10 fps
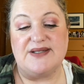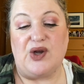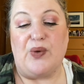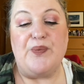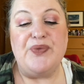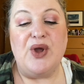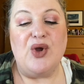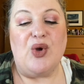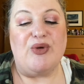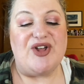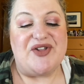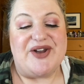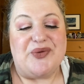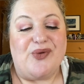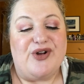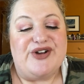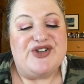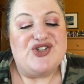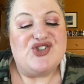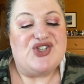So with all that
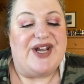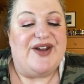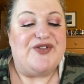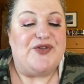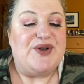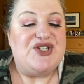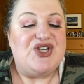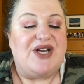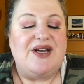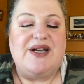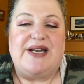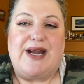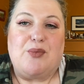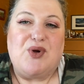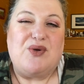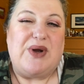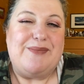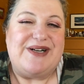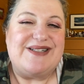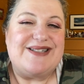orange and freesia and amber and white
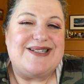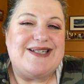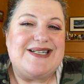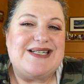musk,